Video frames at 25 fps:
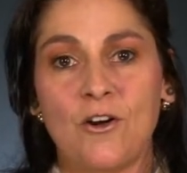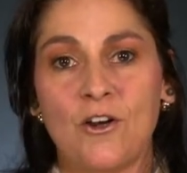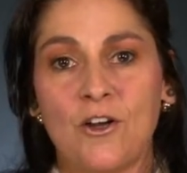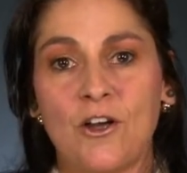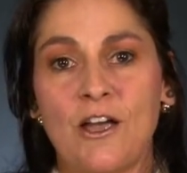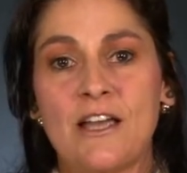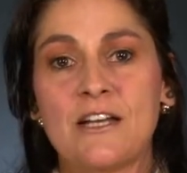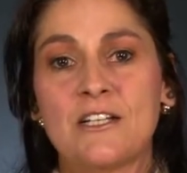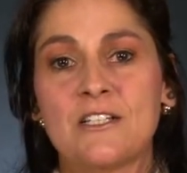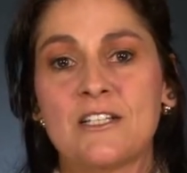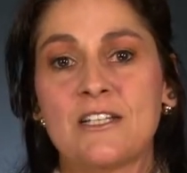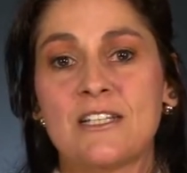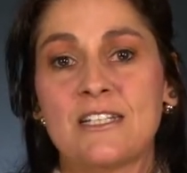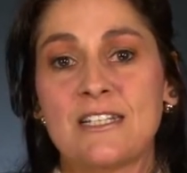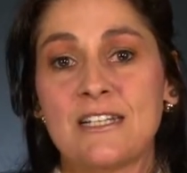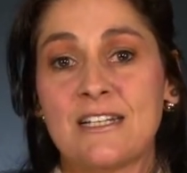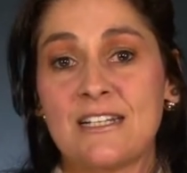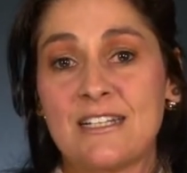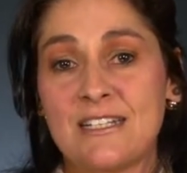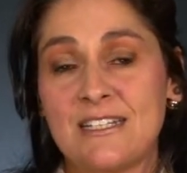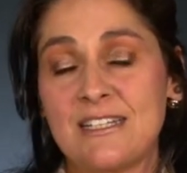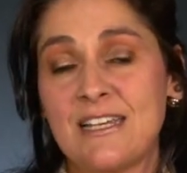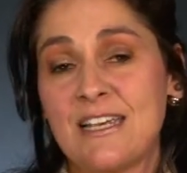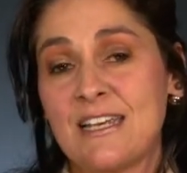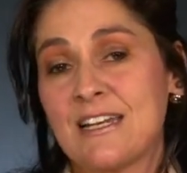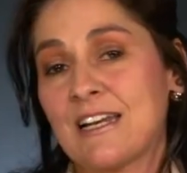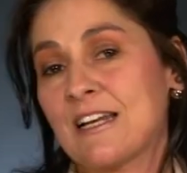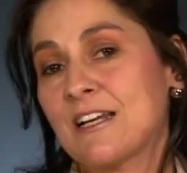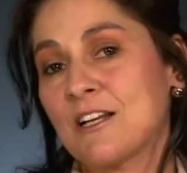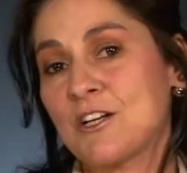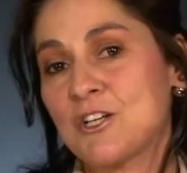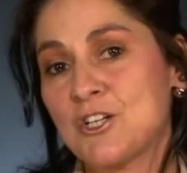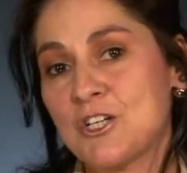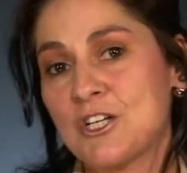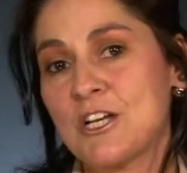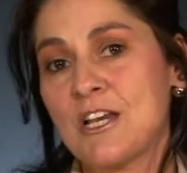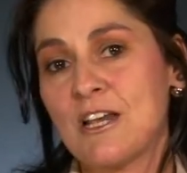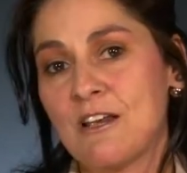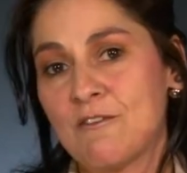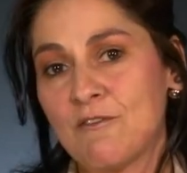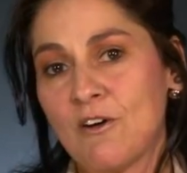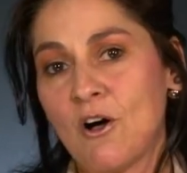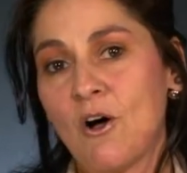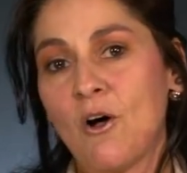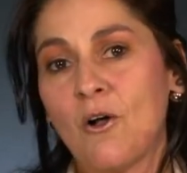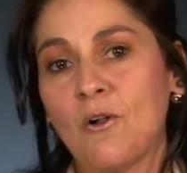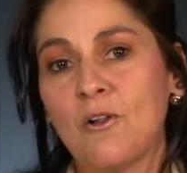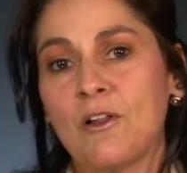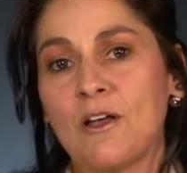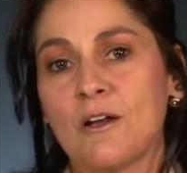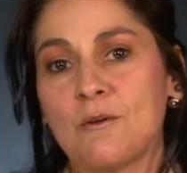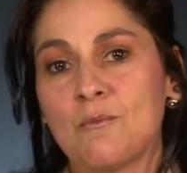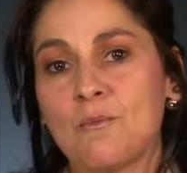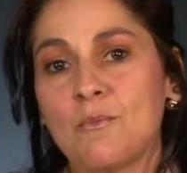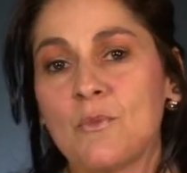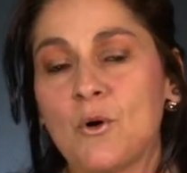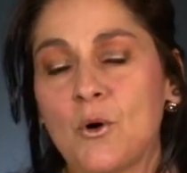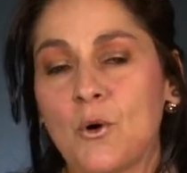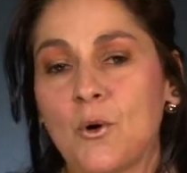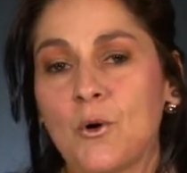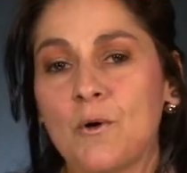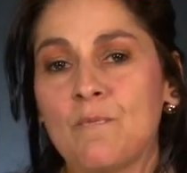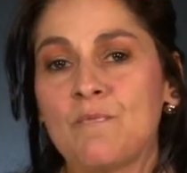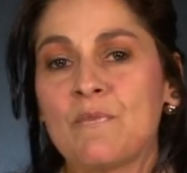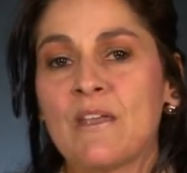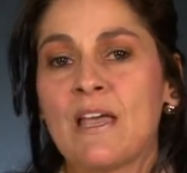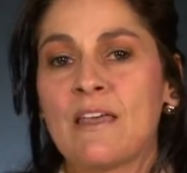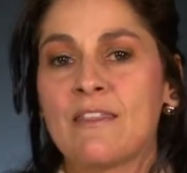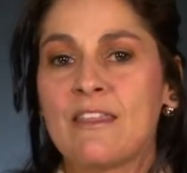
are going to succeed and achieve a whole lot more